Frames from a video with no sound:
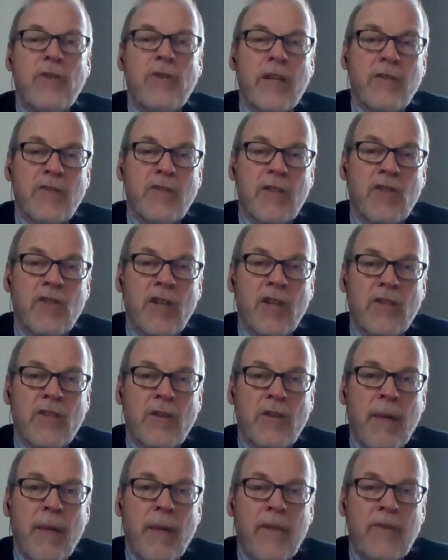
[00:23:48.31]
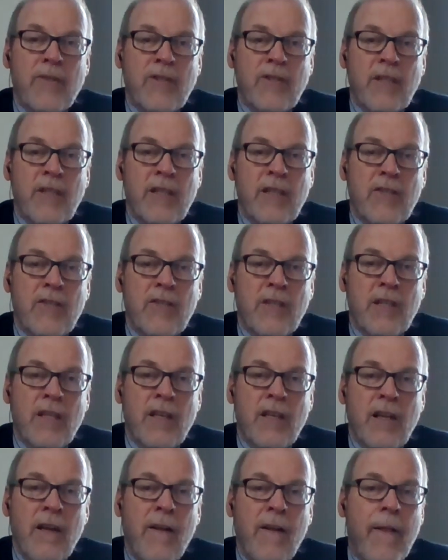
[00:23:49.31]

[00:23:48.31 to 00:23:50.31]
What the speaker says: as suggested by the CDC,